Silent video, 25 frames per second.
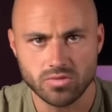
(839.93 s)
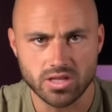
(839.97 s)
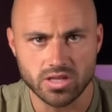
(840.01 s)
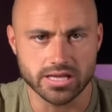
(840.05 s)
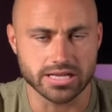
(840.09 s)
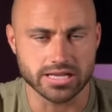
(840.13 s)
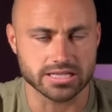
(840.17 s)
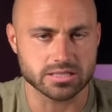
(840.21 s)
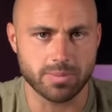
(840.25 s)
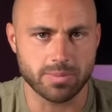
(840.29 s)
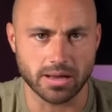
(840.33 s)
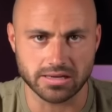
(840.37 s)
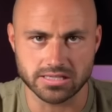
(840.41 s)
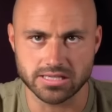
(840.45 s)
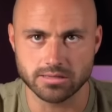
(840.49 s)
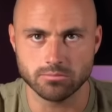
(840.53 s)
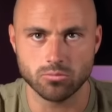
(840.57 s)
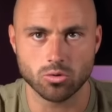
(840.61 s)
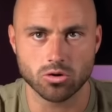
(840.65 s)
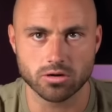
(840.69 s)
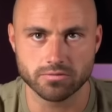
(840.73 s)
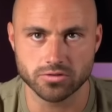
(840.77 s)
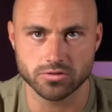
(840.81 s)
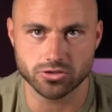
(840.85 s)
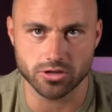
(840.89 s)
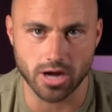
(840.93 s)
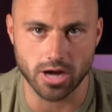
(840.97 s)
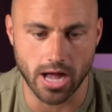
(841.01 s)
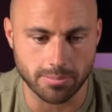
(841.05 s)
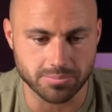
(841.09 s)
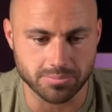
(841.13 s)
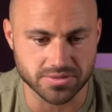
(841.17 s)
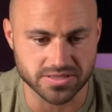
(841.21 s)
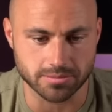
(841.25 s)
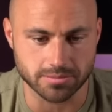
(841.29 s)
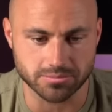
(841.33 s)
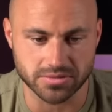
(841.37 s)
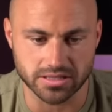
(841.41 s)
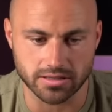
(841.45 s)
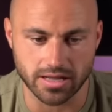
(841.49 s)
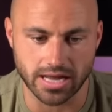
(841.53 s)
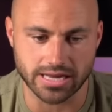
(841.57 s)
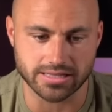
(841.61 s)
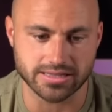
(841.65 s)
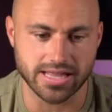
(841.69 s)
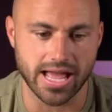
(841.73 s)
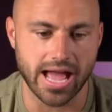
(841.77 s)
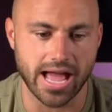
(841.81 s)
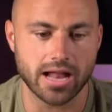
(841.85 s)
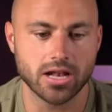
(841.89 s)
expecting more of a drop, something
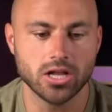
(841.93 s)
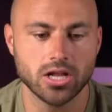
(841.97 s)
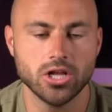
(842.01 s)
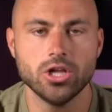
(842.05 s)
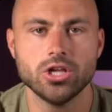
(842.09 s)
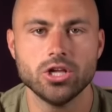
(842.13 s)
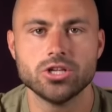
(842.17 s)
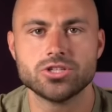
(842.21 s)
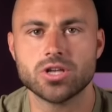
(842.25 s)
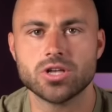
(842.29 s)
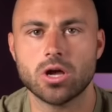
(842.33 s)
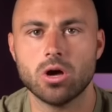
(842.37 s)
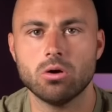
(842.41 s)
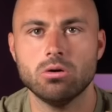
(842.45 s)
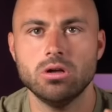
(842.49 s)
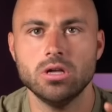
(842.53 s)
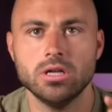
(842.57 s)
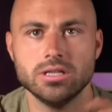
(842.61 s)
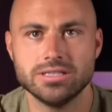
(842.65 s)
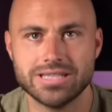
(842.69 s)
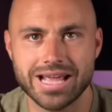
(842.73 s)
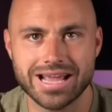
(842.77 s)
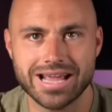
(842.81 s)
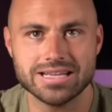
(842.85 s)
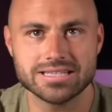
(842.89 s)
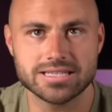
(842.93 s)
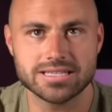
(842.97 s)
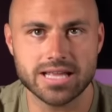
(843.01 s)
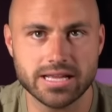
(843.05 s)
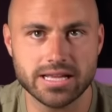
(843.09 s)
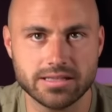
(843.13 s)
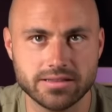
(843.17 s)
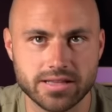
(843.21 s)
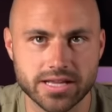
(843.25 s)
like that. So days like